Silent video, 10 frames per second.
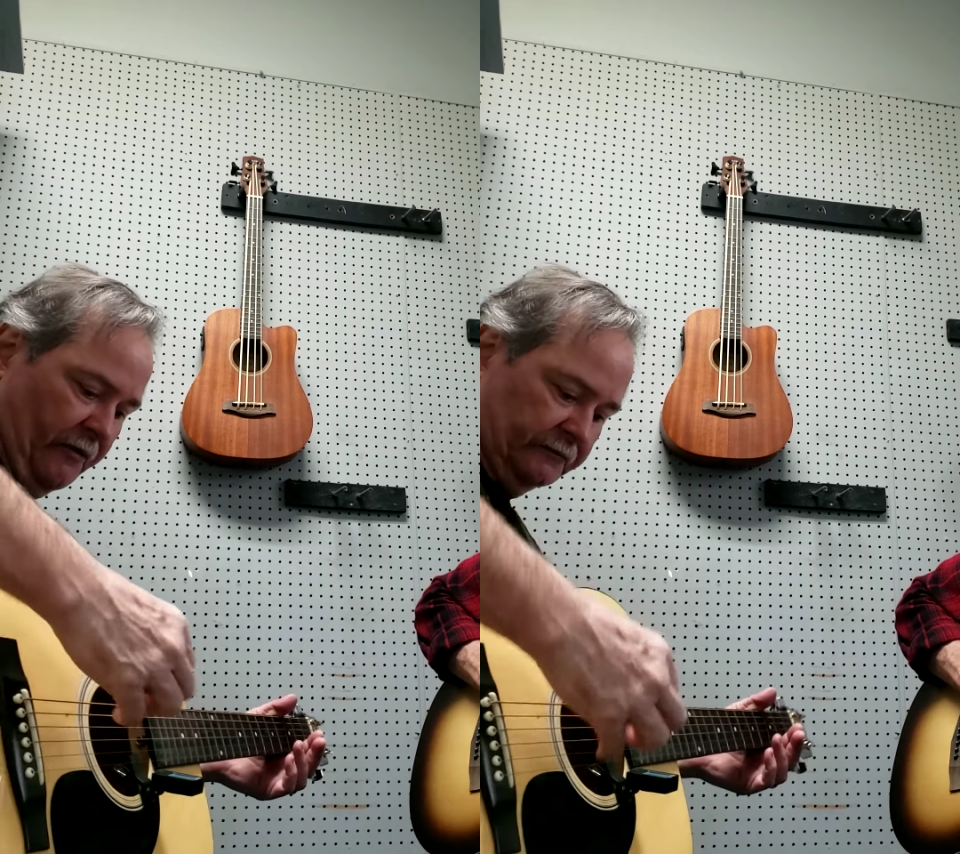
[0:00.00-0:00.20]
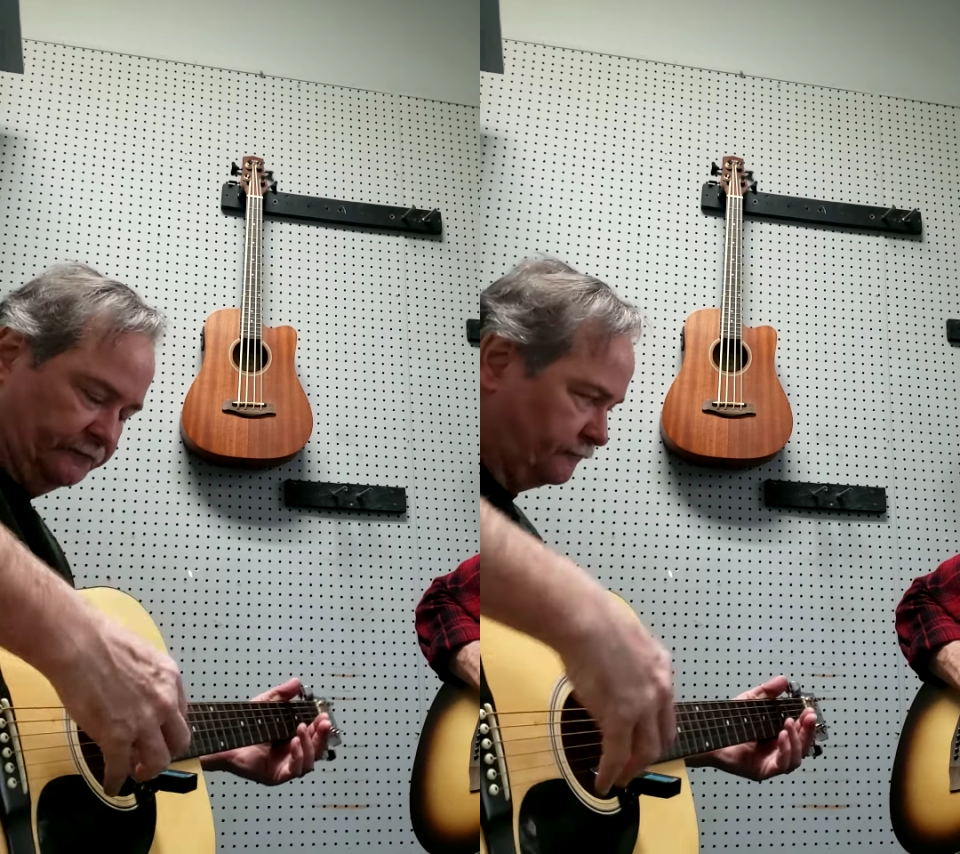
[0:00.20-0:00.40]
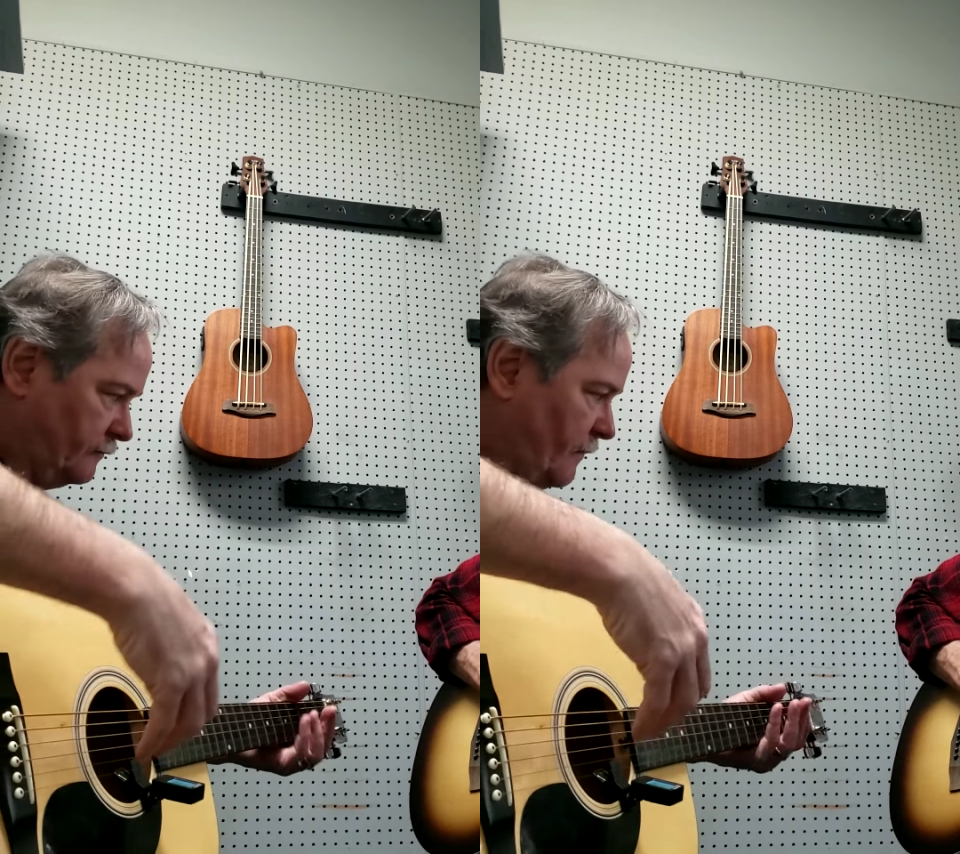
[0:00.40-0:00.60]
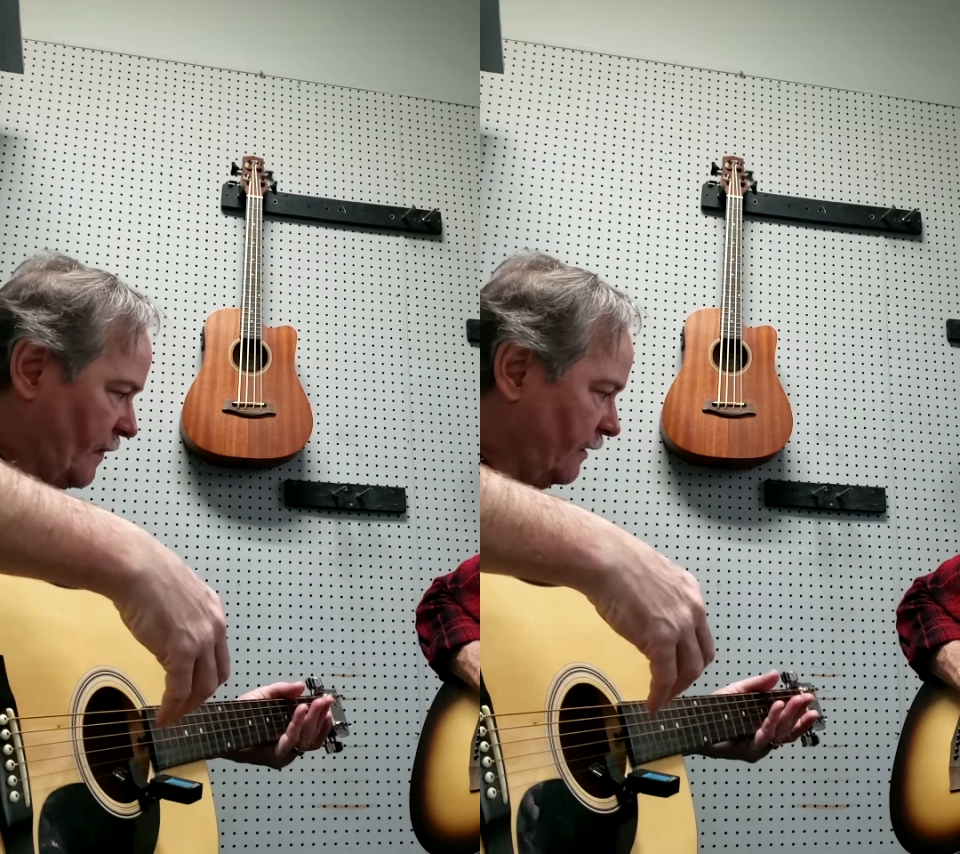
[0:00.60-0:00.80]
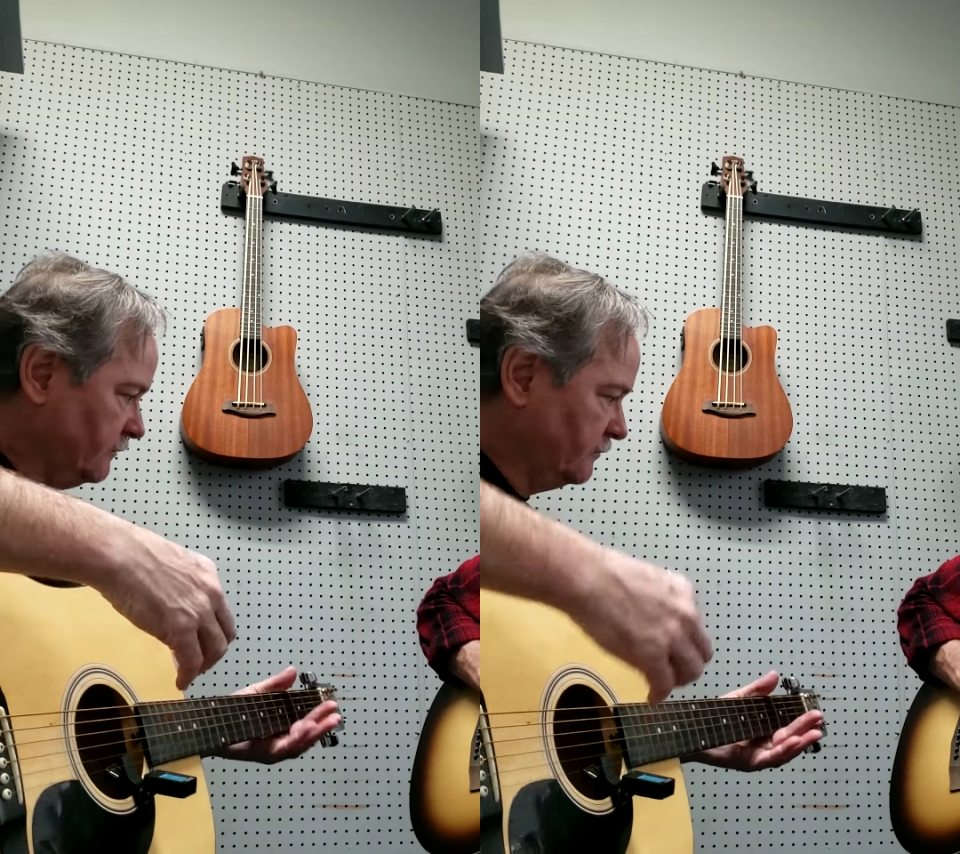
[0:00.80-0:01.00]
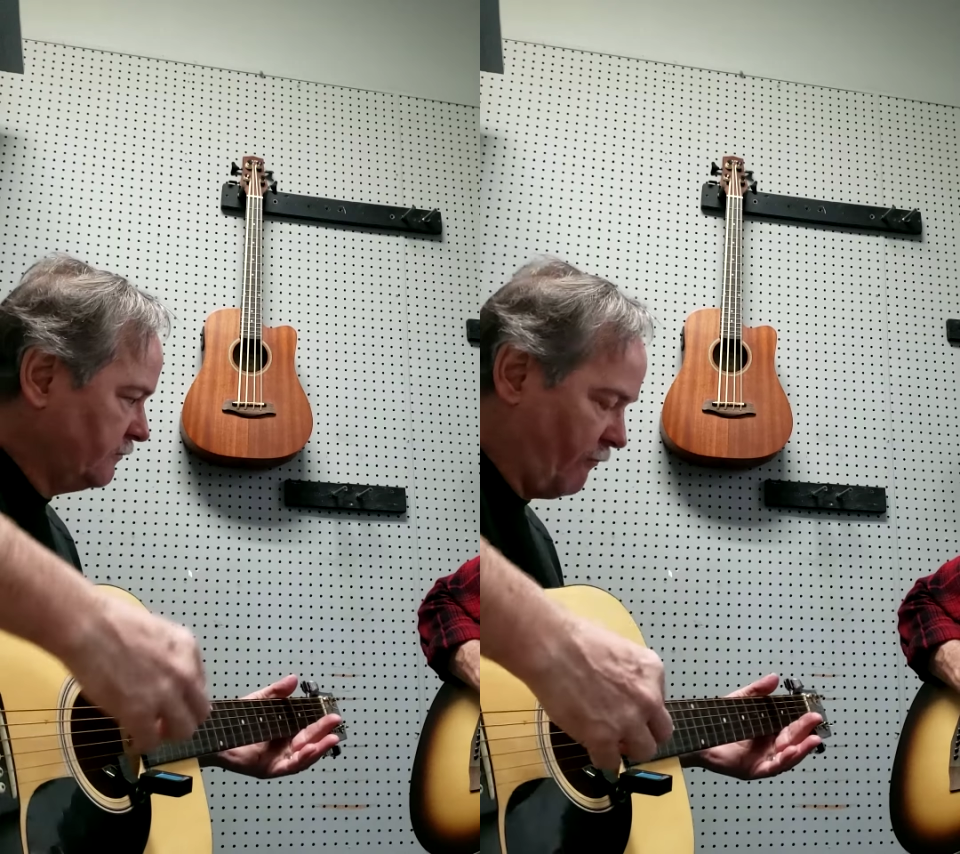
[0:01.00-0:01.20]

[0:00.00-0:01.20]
strings you can play with